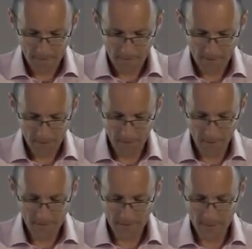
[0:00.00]
So I
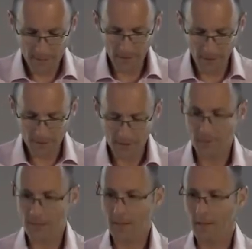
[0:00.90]
think there's lots to
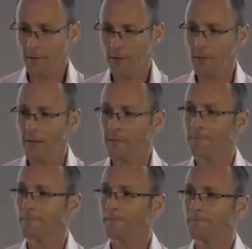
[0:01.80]
be encouraged about.
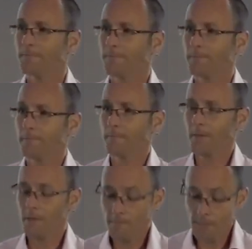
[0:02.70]

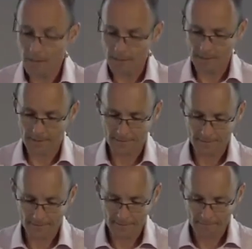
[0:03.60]
But
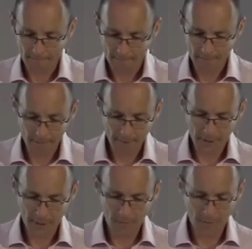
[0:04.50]
there is
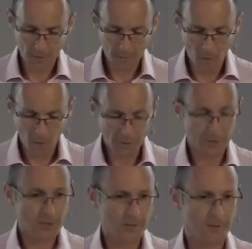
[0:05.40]
so much more to
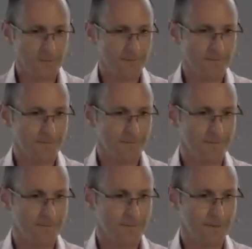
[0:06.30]
do.
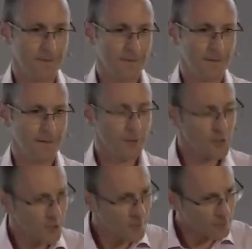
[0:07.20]
There is
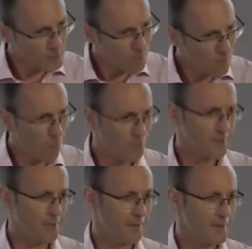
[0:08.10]
so much more to
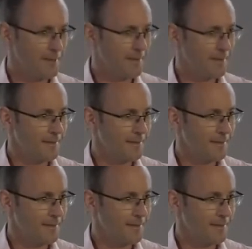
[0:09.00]
do, isn't there?